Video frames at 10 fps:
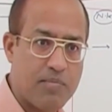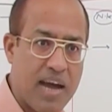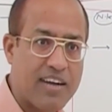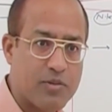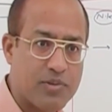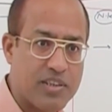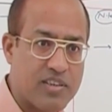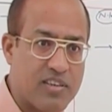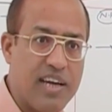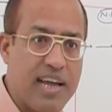and
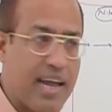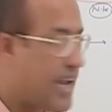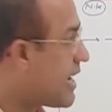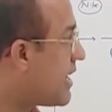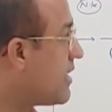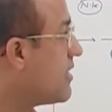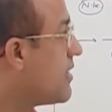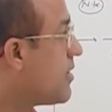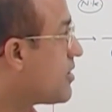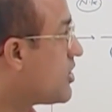macrophages and
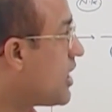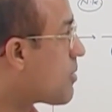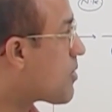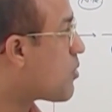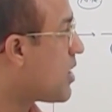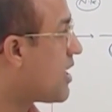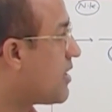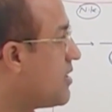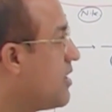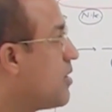T helper
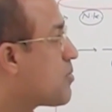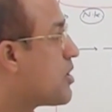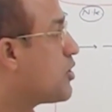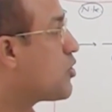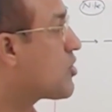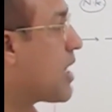1 produce